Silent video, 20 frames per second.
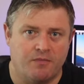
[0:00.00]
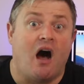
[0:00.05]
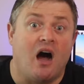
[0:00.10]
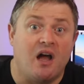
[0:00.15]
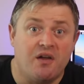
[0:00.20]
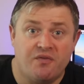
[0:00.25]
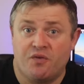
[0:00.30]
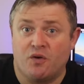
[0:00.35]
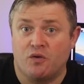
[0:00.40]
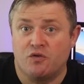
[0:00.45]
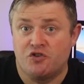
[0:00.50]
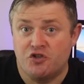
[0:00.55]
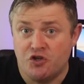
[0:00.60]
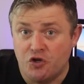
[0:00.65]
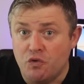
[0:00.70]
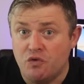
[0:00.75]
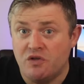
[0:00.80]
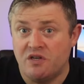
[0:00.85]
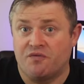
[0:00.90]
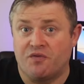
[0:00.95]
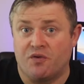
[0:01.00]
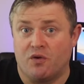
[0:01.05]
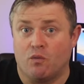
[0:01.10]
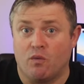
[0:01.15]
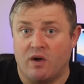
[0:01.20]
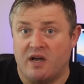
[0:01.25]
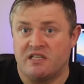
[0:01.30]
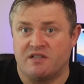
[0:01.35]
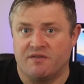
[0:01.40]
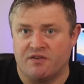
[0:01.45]
I found two different
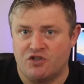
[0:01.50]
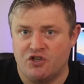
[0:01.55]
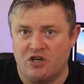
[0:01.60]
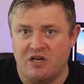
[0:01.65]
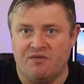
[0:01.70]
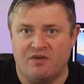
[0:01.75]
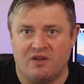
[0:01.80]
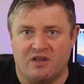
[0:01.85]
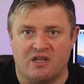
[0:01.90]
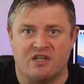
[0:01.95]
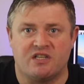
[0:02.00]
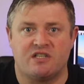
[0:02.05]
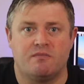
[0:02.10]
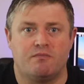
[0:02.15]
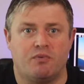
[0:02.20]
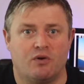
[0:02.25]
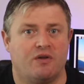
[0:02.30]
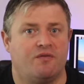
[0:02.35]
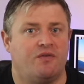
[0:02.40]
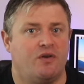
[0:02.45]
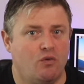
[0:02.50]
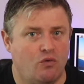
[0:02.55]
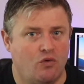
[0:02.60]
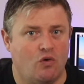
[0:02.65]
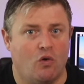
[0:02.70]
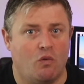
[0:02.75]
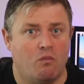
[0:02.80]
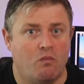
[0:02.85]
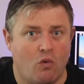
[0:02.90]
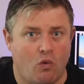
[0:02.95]
ways of achieving this, but if you
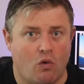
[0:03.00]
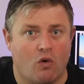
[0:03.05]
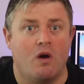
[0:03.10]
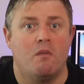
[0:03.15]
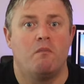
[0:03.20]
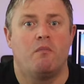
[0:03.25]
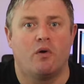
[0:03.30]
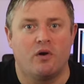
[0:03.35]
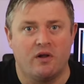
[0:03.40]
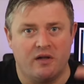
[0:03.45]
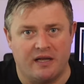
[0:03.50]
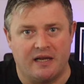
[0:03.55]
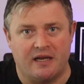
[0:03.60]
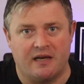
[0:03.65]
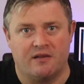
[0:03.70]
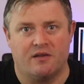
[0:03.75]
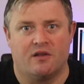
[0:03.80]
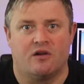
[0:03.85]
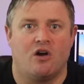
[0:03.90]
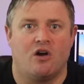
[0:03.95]
know more, put a link in the